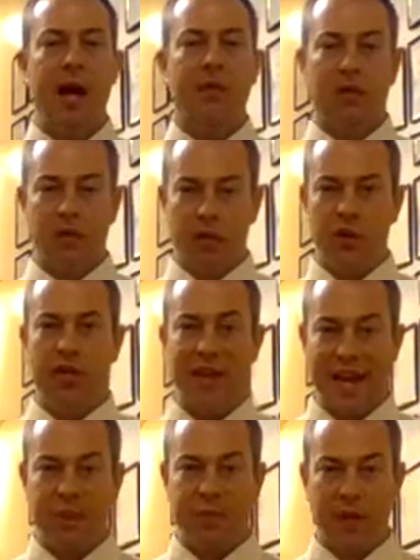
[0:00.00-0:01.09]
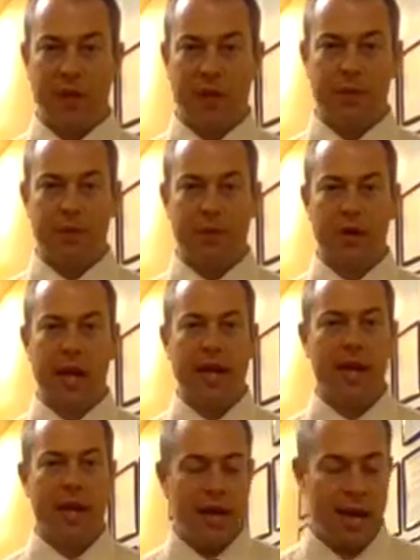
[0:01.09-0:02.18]
So a good neck pillow. Okay.
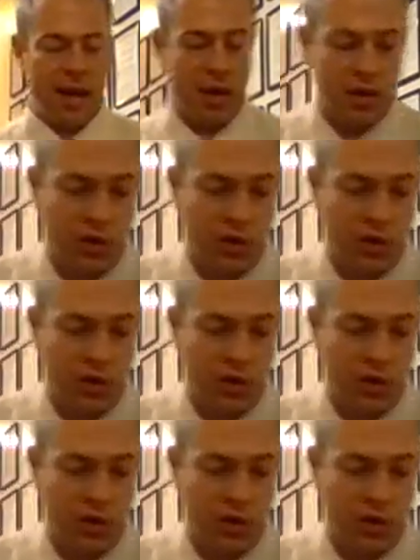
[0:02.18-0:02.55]
And I'll